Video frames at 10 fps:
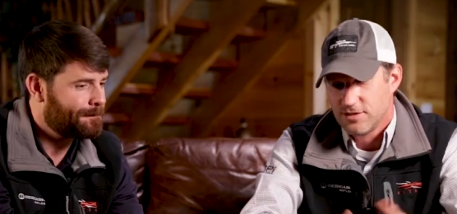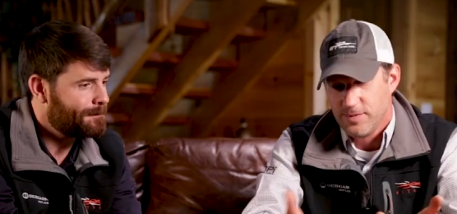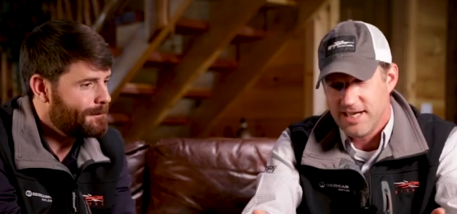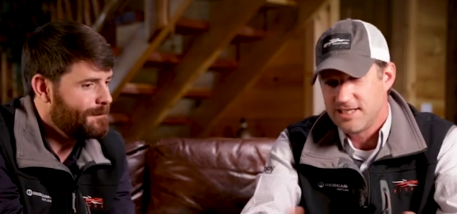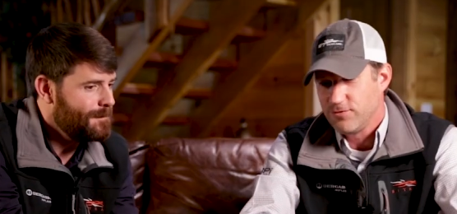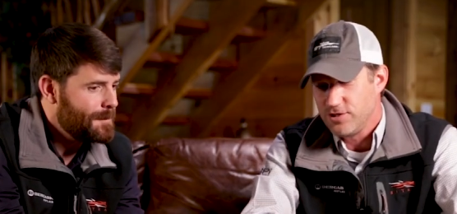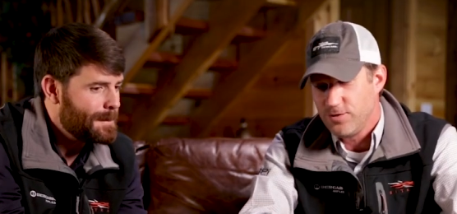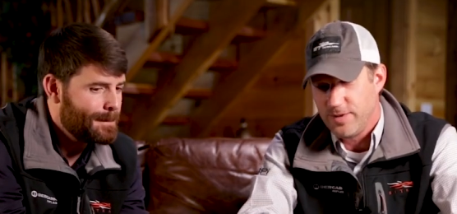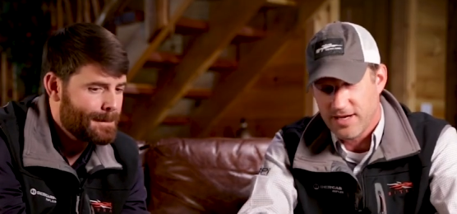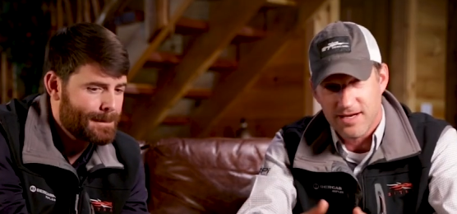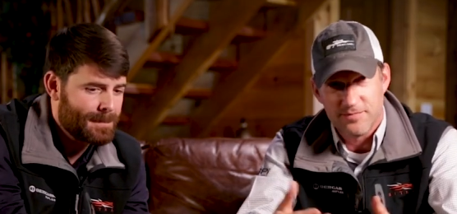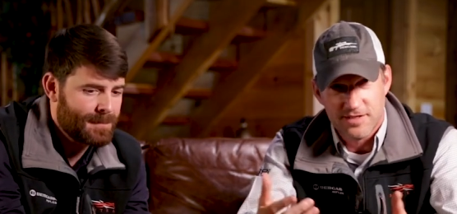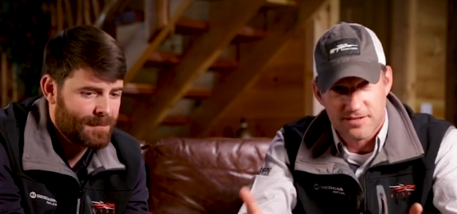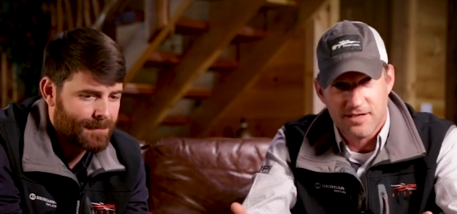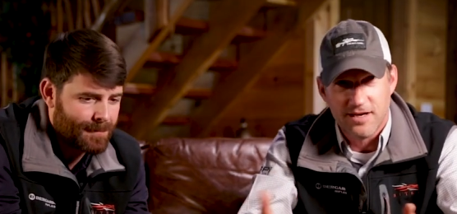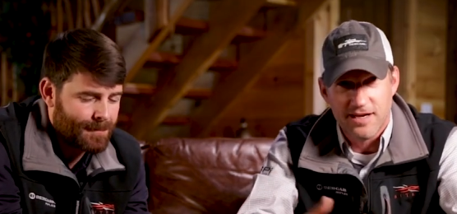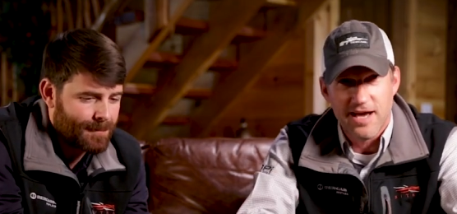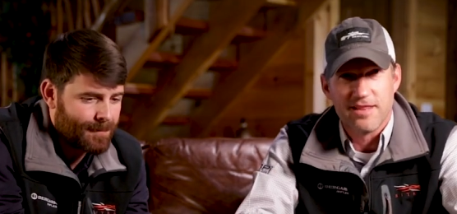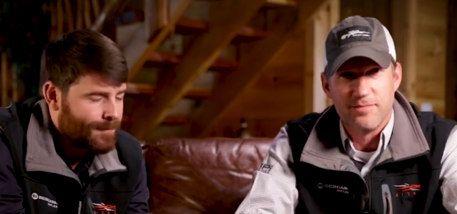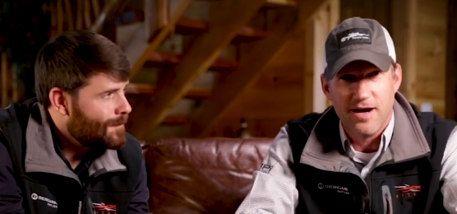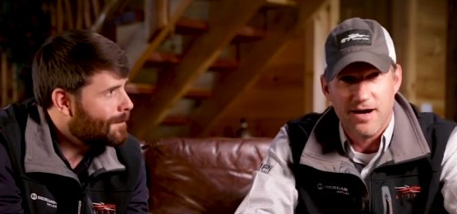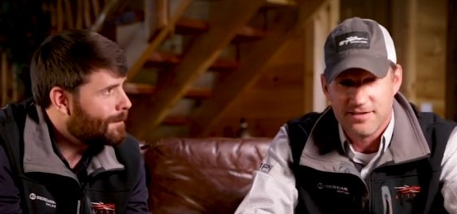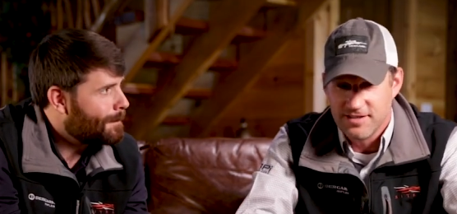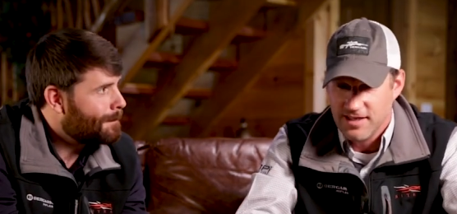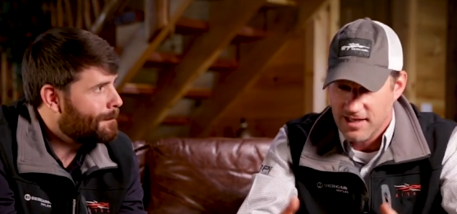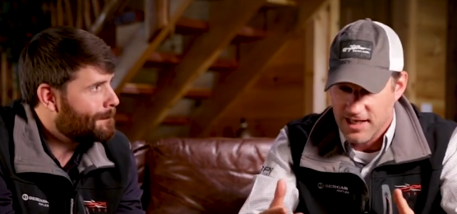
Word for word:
Speaker 1: So basically, when you pick up this gun out of the box,